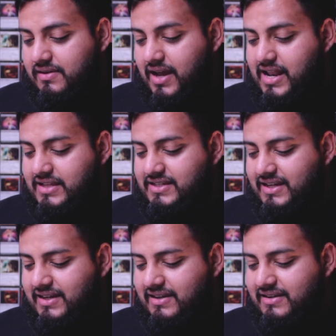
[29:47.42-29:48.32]
And that's
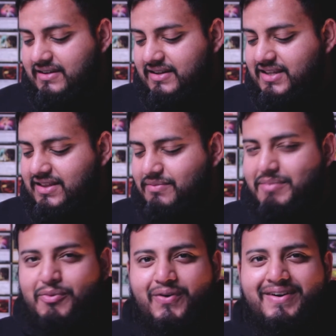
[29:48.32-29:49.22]
it. I thought there'd be
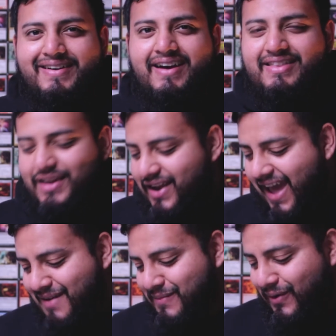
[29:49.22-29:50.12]
more. I thought I
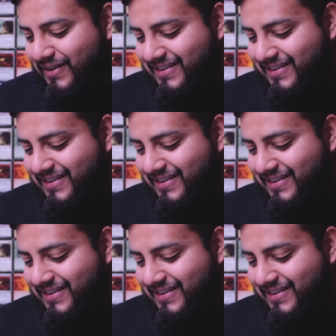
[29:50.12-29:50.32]
had more.